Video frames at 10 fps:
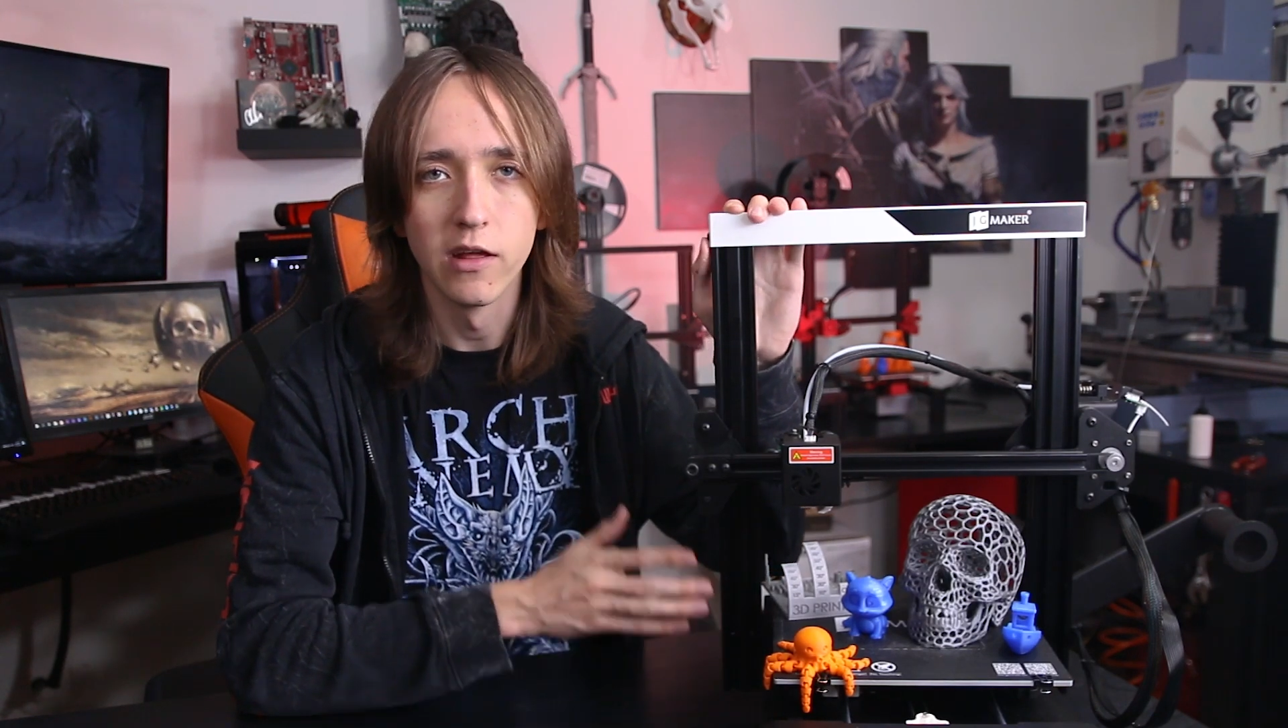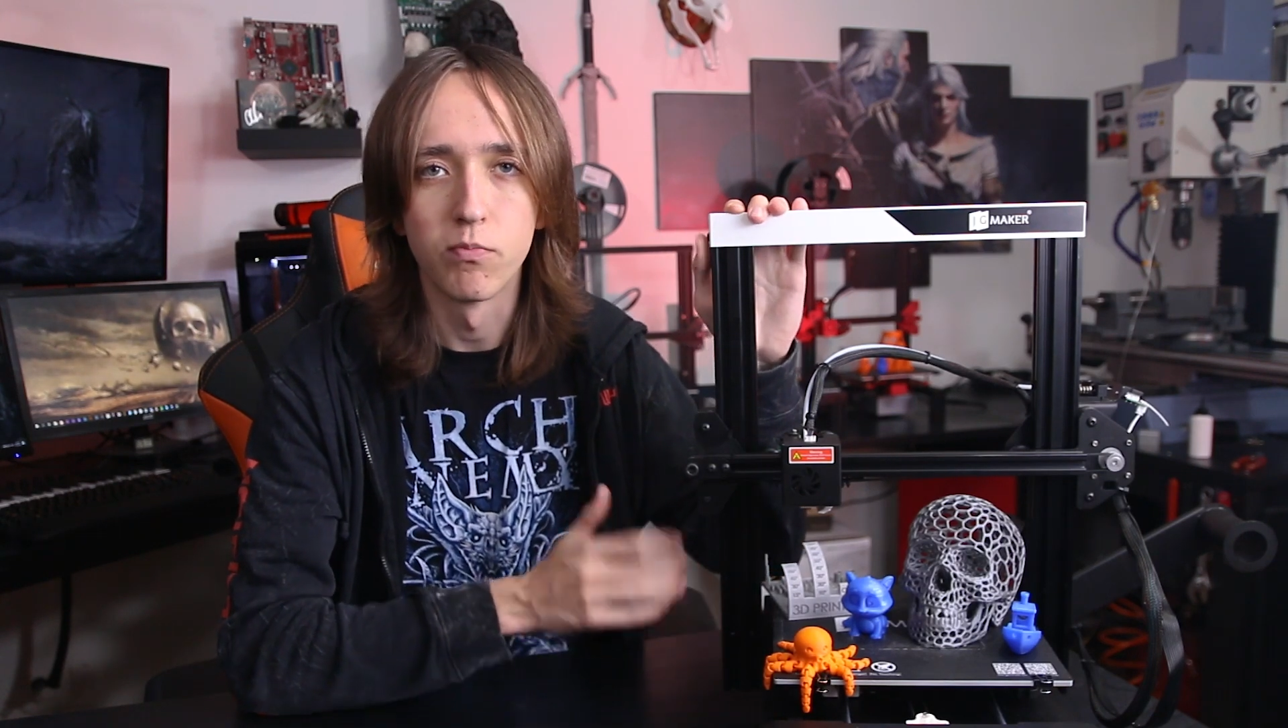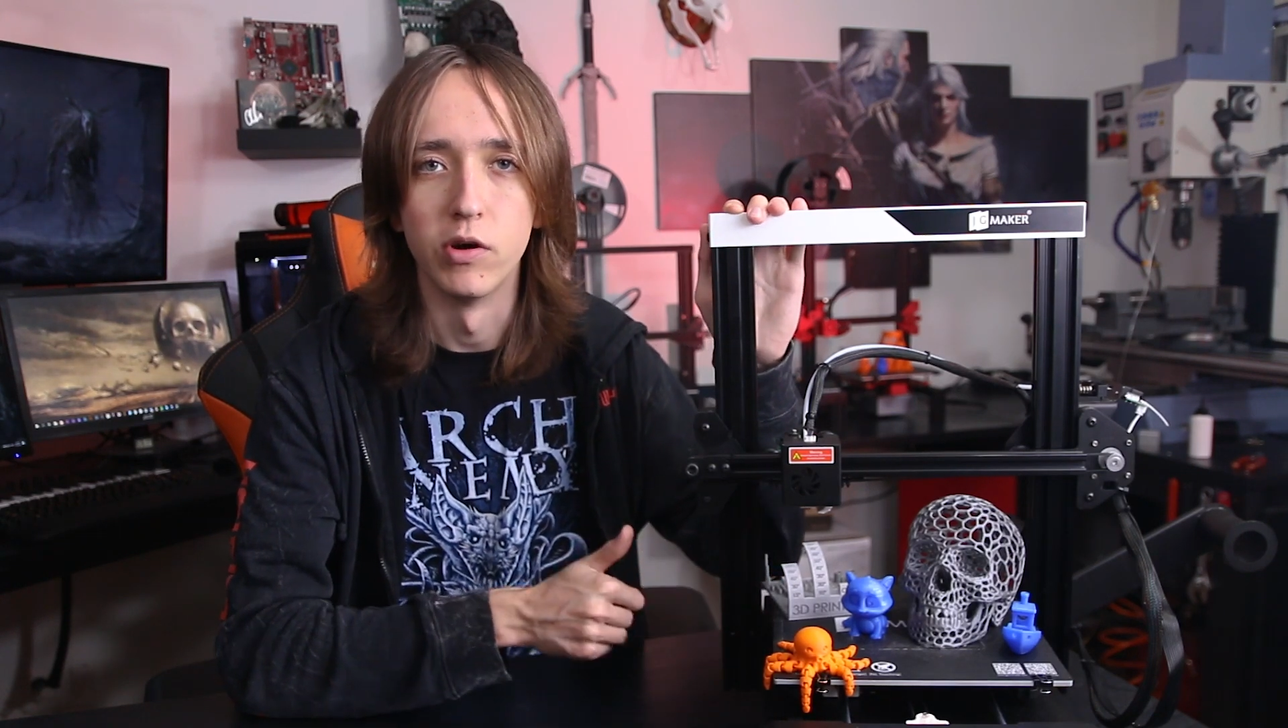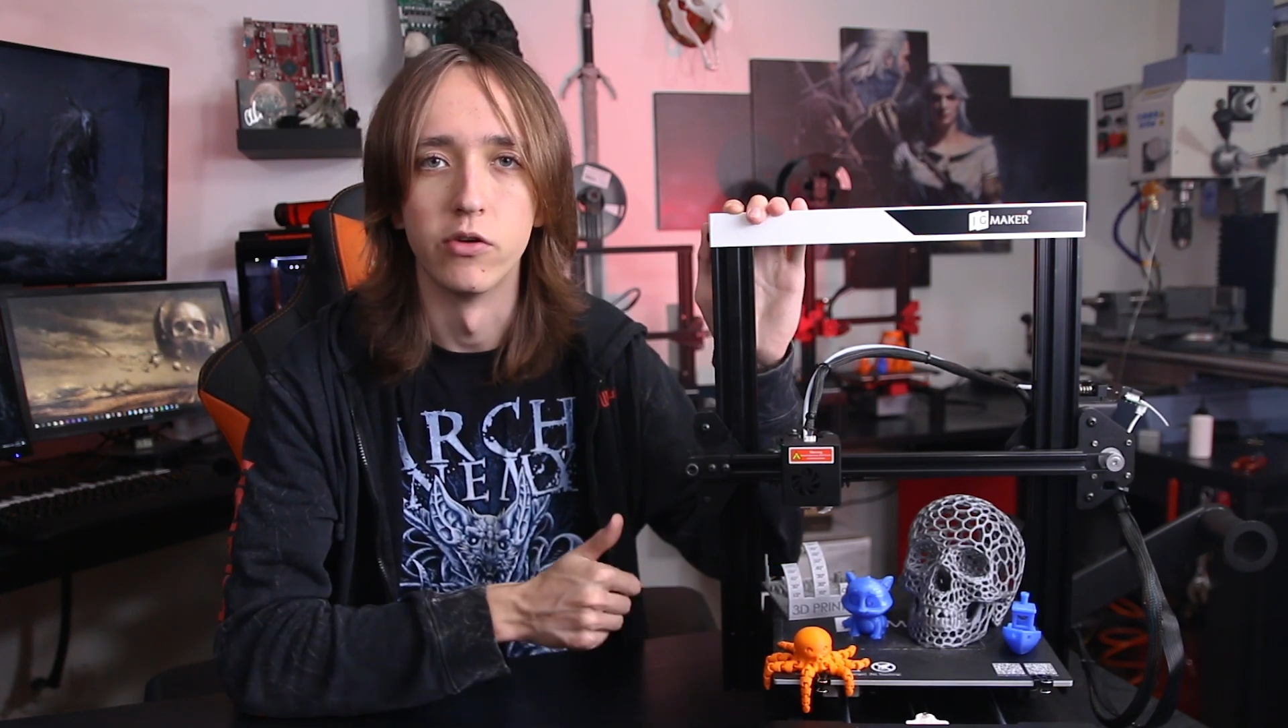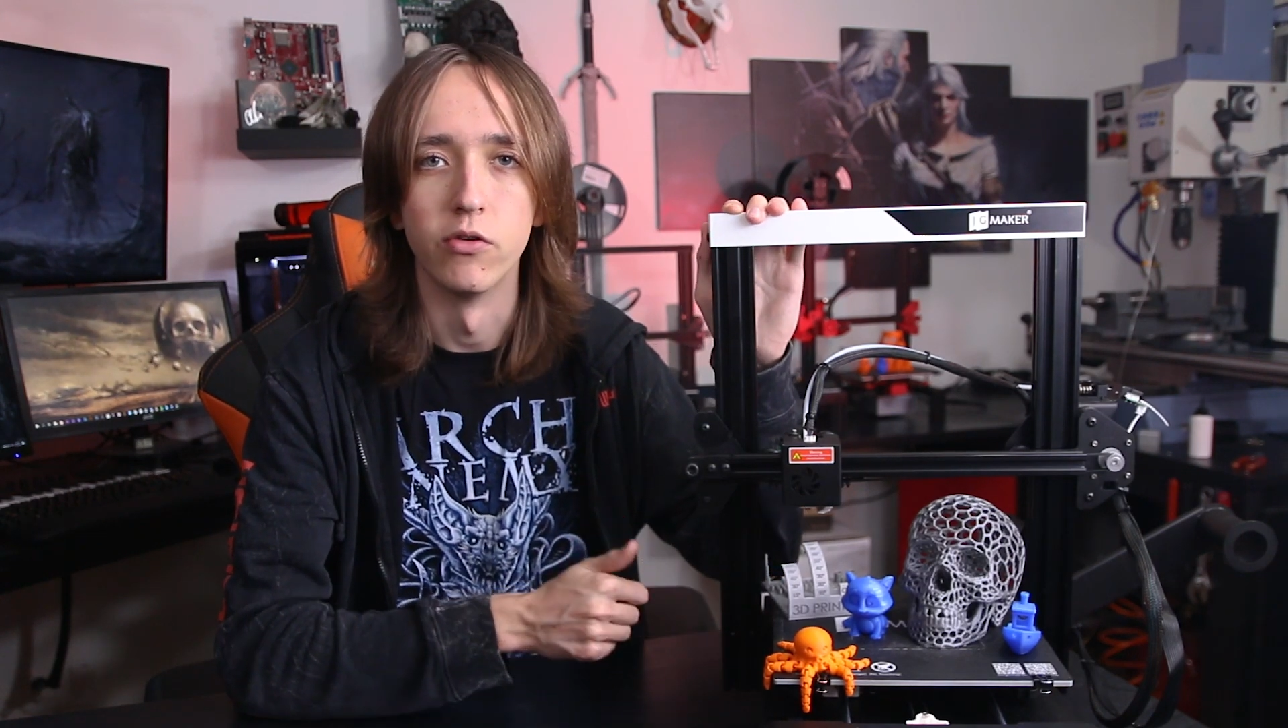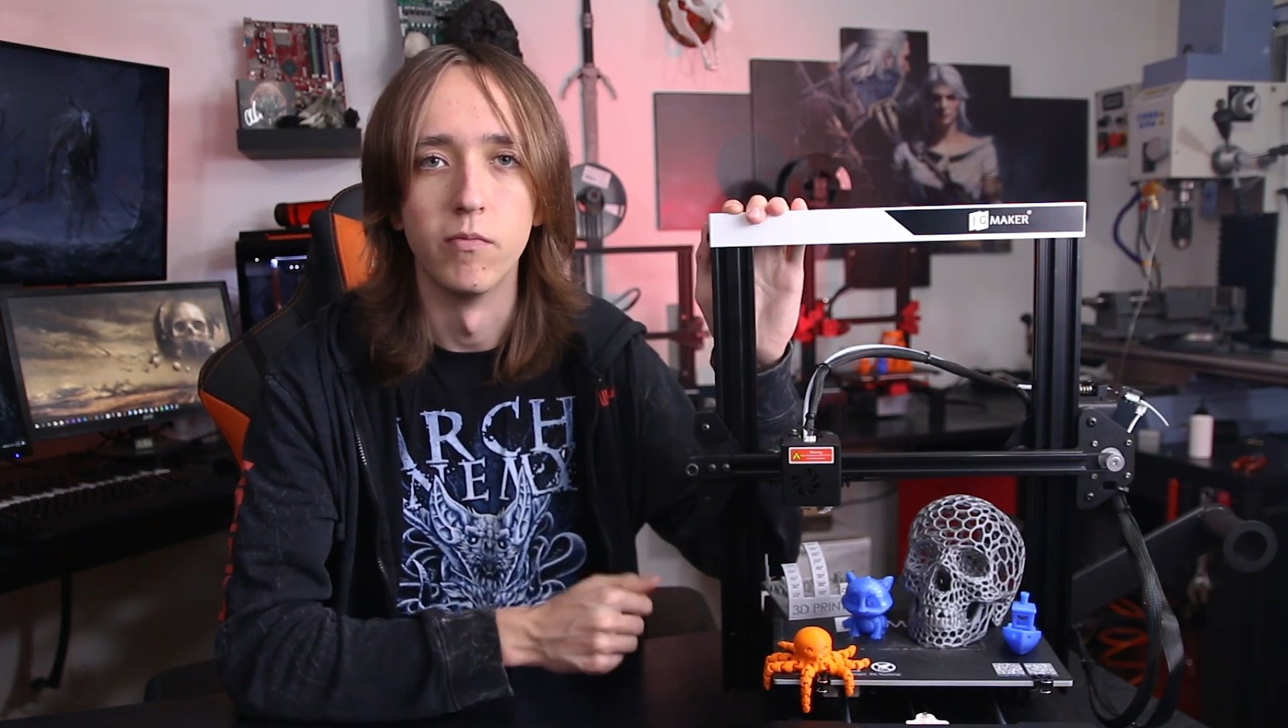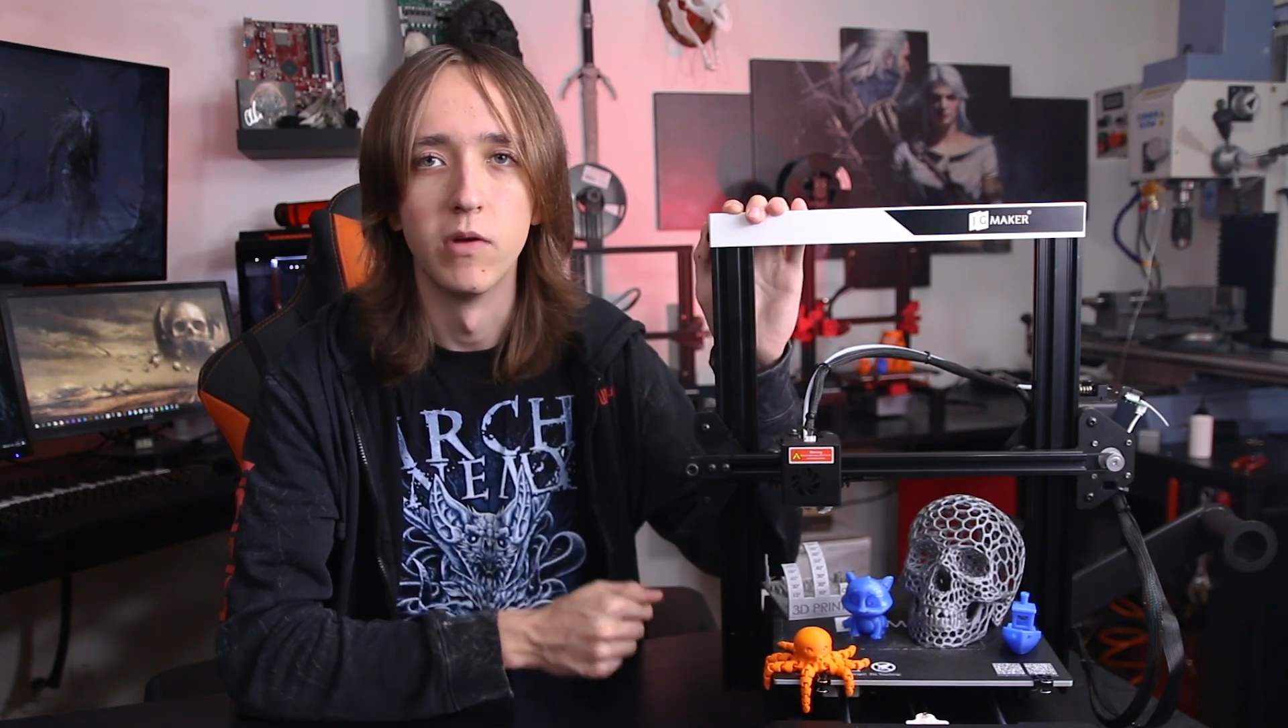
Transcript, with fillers: this printer,